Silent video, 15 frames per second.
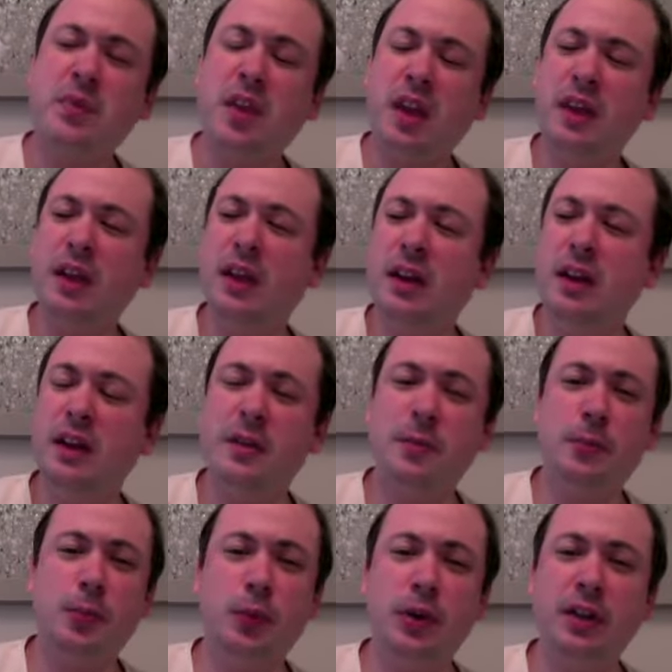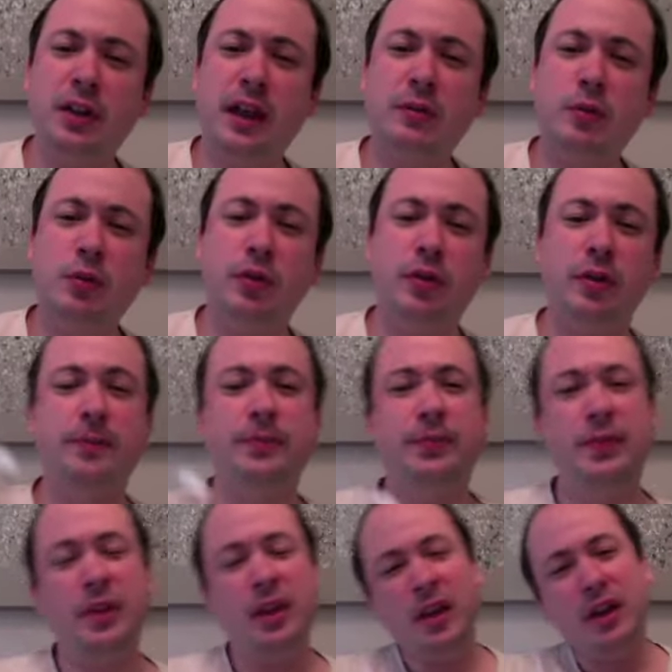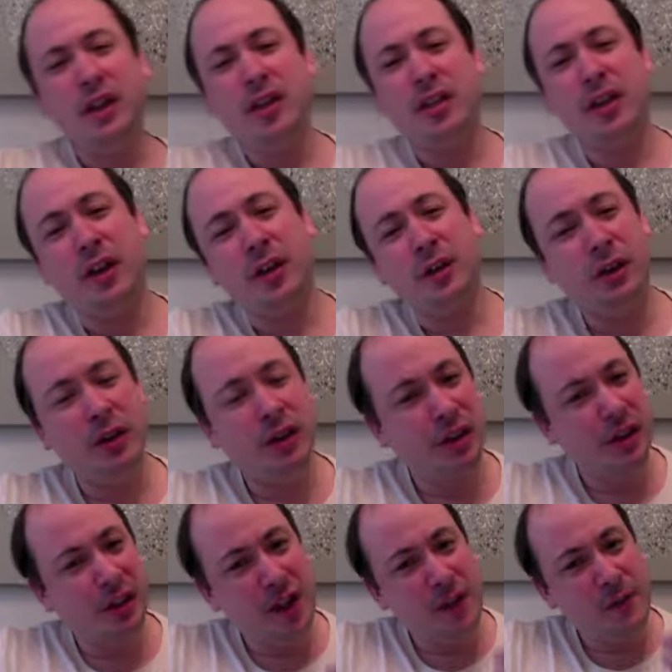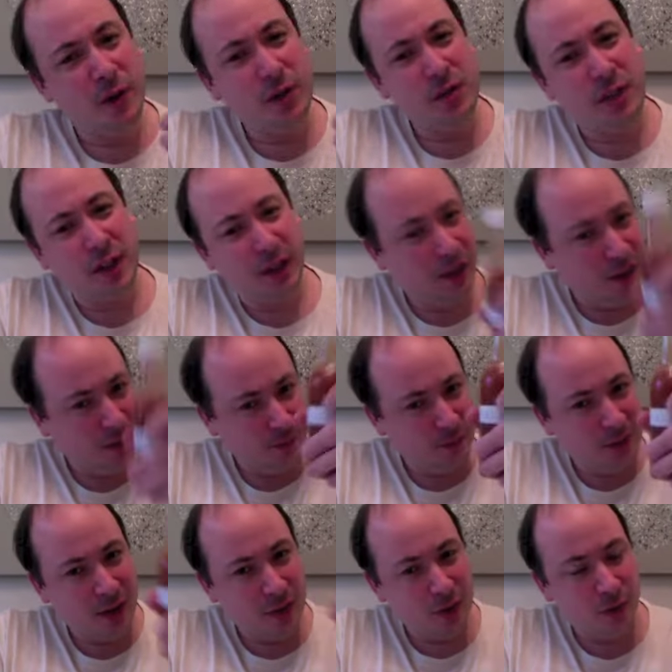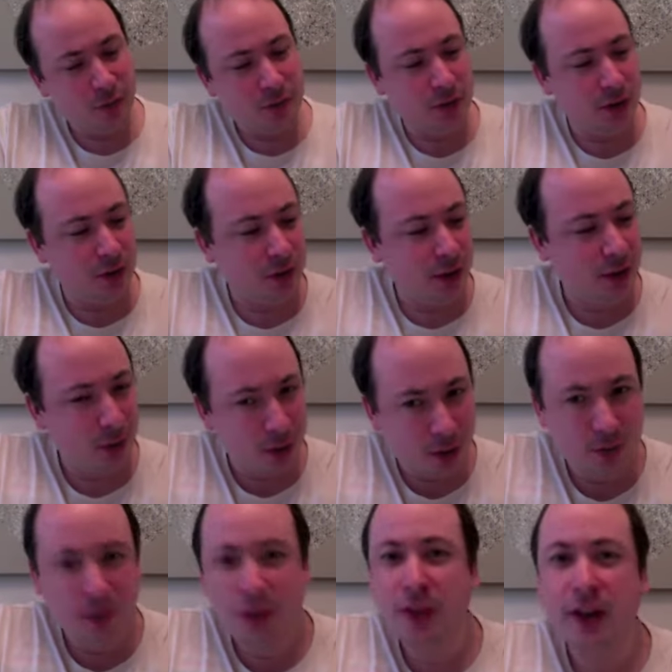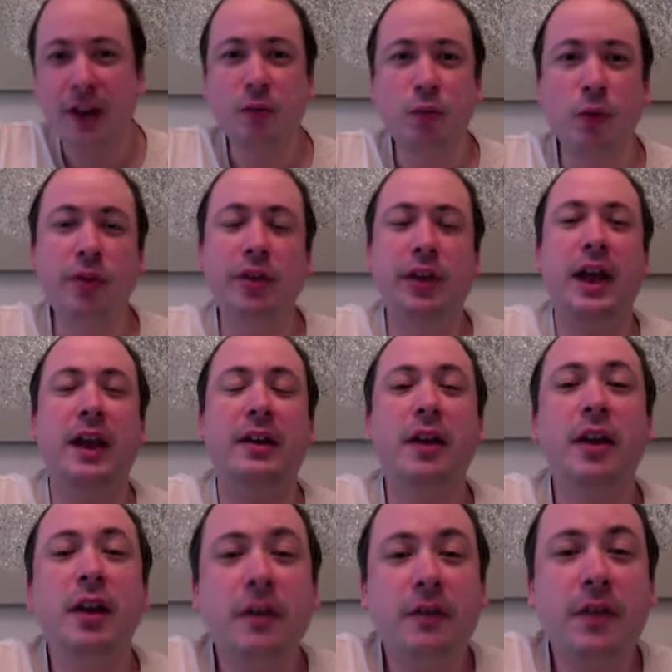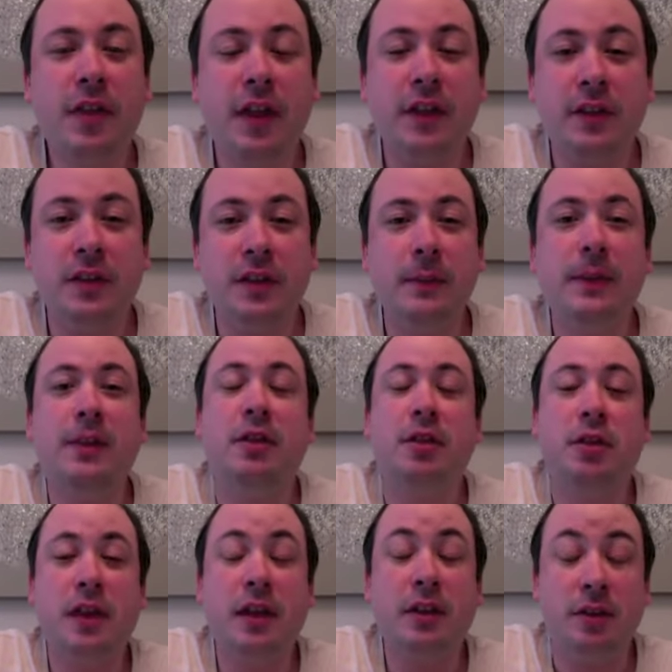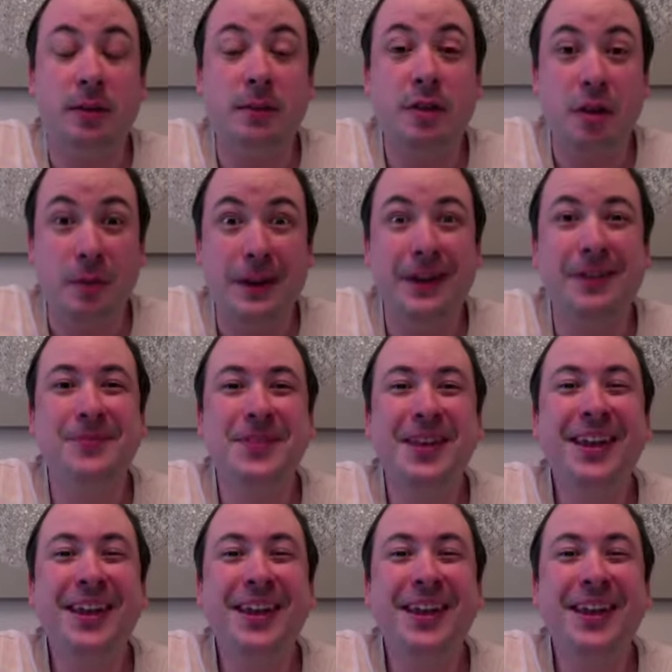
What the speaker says: Yeah, it's pretty damn awesome. So I've got to say, hats off to you, Dale, and thanks once again for sending them to me.